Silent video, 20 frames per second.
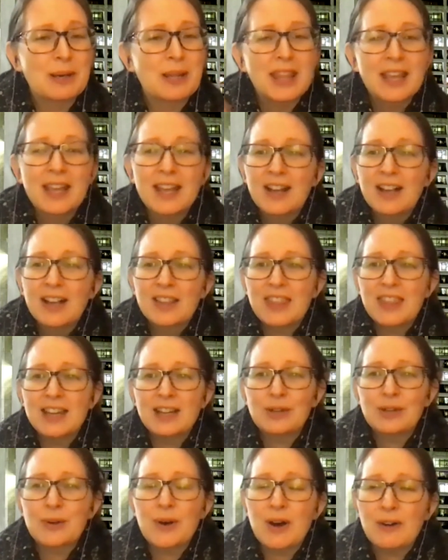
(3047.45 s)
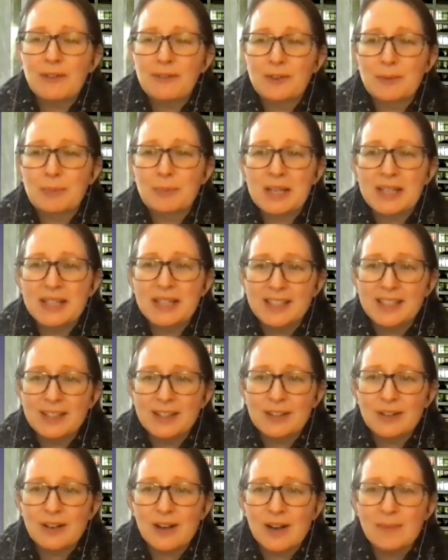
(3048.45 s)
But thank you all for being
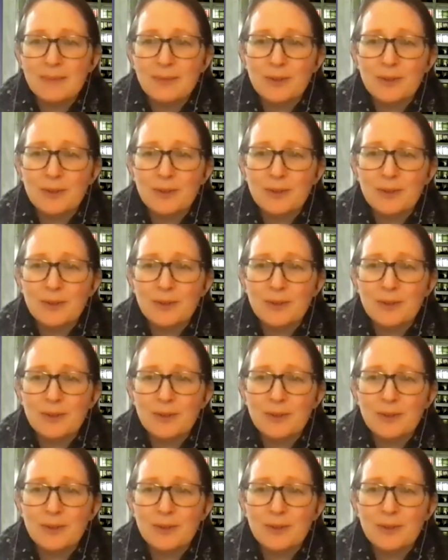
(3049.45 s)
here